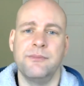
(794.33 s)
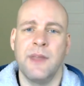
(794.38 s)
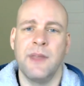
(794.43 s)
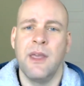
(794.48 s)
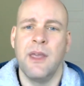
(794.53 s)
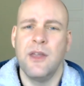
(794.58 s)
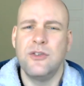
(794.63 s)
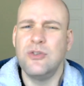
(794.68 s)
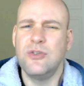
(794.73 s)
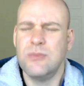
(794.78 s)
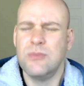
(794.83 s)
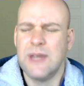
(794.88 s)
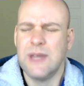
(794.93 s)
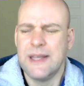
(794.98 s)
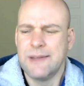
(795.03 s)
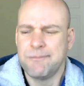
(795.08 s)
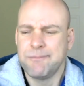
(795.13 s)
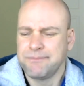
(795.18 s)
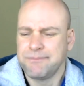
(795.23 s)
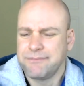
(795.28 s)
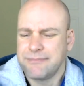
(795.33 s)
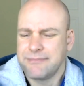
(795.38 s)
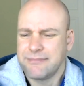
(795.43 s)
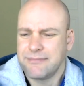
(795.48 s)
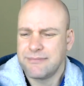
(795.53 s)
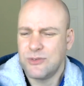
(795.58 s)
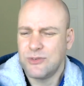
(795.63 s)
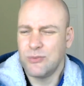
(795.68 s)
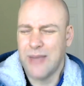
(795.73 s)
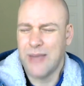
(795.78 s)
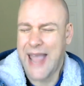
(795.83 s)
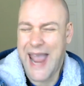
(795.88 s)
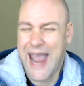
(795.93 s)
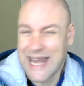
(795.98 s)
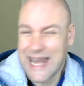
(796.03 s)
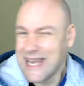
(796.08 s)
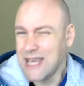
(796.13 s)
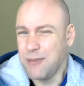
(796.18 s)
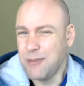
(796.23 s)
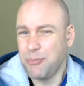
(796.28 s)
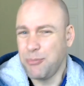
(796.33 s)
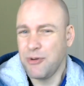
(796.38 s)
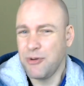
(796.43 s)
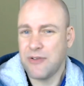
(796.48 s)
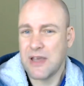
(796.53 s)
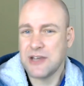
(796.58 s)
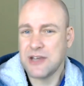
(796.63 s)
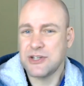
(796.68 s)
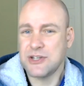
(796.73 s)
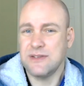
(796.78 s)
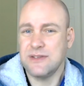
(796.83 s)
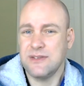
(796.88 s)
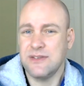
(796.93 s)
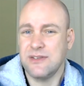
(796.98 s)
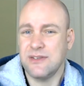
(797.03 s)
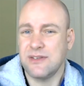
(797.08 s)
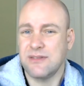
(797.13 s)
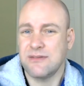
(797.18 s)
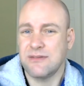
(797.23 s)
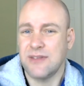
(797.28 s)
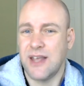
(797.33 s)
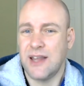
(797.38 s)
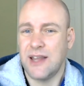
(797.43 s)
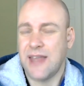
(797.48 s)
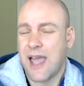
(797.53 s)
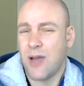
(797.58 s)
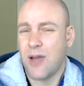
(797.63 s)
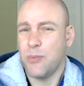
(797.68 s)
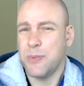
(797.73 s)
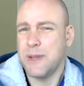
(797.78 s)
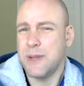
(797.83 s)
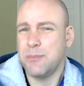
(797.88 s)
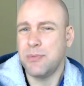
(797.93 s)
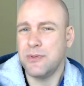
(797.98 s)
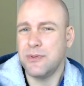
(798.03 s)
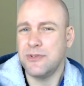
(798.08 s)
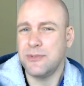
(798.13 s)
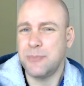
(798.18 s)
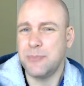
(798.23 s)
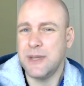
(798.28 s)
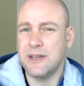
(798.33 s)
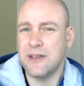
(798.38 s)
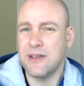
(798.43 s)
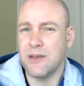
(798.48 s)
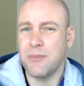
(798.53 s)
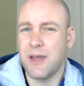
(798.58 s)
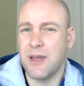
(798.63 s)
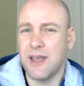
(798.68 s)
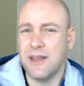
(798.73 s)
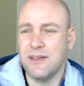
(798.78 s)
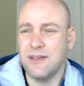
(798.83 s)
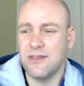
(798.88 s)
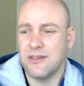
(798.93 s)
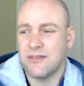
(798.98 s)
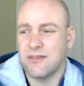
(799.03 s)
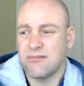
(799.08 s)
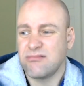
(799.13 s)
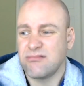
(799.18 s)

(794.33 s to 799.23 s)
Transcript: Do, do any professions allow people to speak their minds?